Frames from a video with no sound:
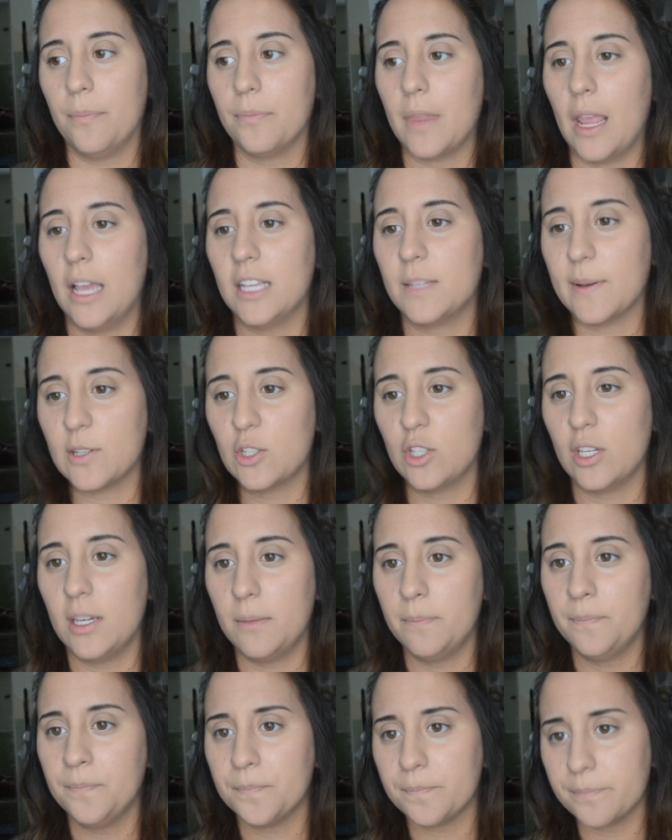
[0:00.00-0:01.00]
especially
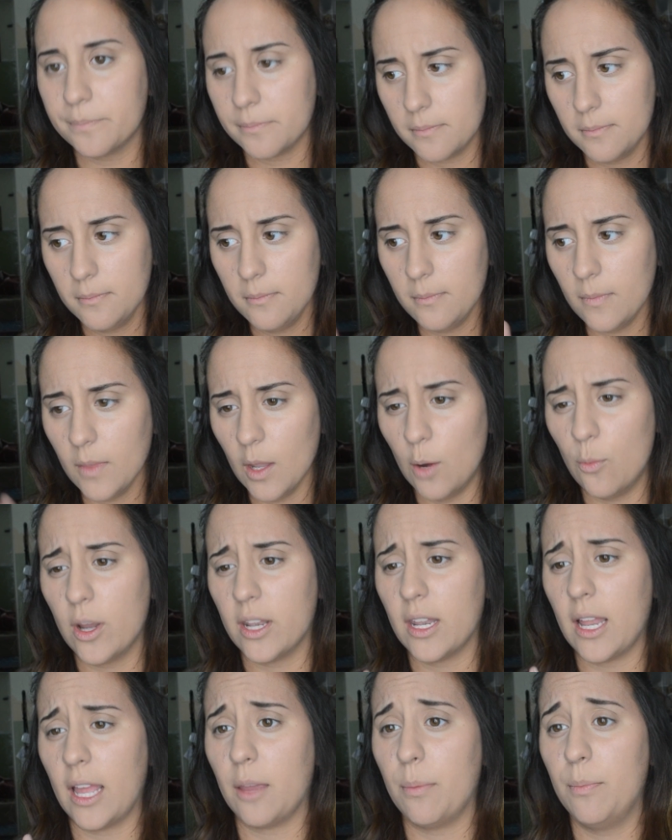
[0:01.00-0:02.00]

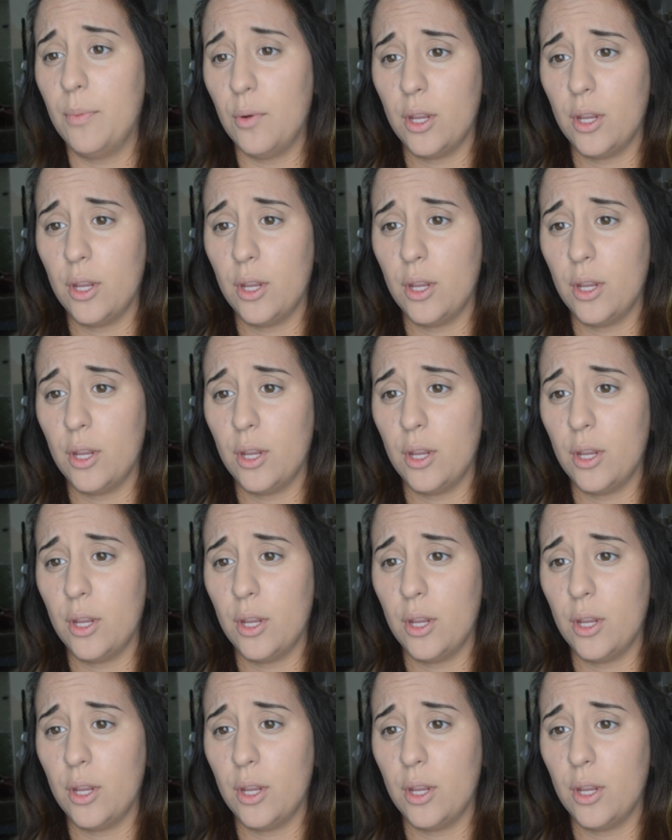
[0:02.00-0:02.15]
when like